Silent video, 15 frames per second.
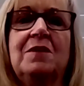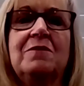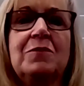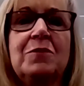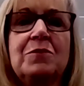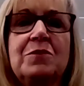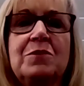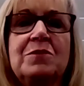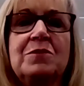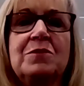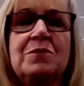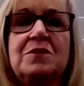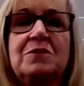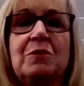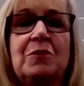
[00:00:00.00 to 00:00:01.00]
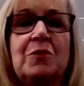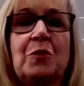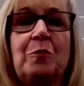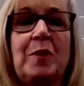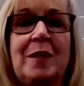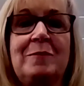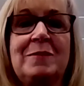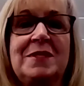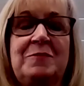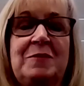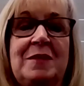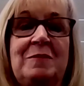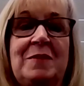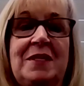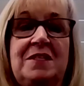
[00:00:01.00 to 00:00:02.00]
Further, since there are no payments
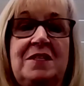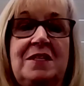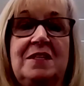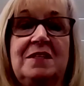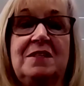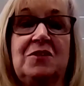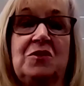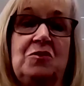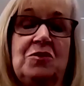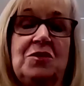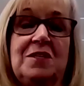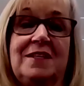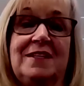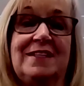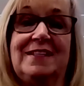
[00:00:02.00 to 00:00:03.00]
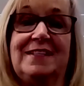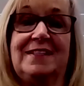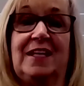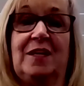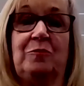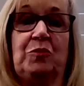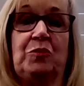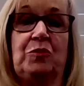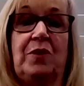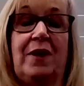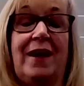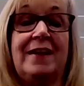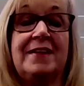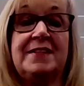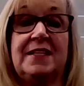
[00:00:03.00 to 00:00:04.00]
being made to the institution in this example,
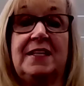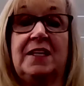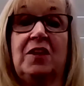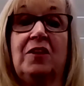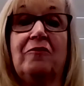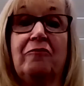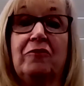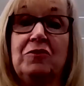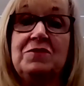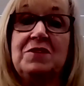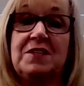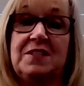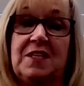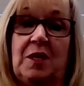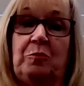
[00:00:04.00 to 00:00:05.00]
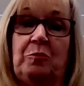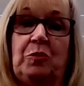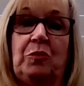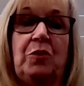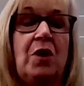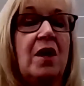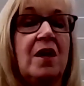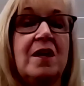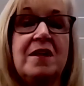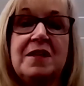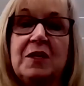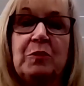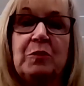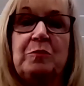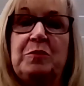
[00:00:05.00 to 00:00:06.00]
as in the first example,
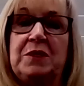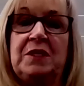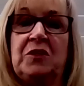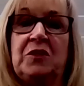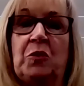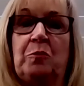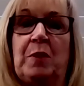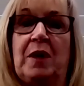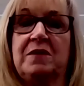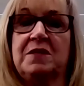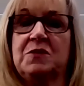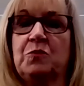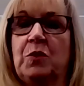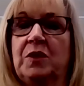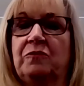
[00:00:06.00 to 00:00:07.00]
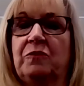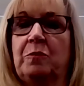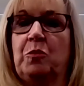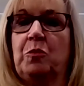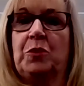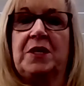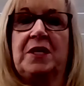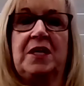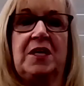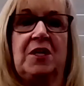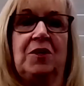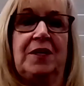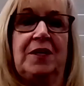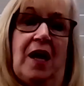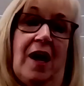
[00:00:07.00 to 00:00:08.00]
there would be no Box 1 reporting
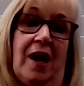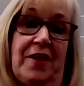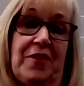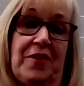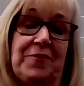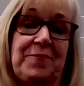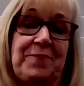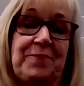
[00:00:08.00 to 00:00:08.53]
here either.